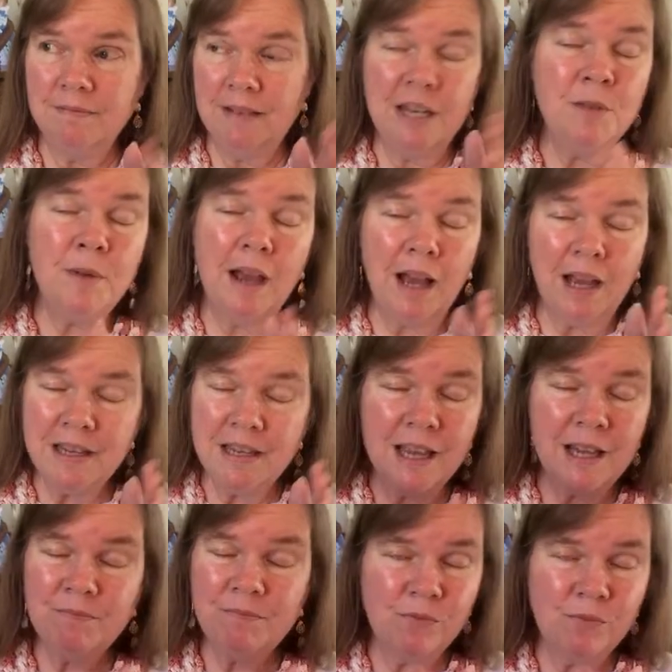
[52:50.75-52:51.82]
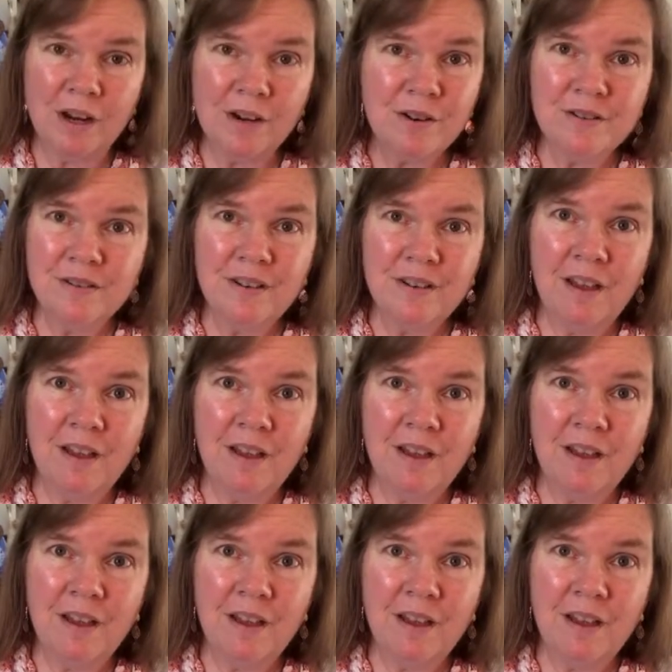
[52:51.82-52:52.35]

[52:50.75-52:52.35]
anyway, I kept record.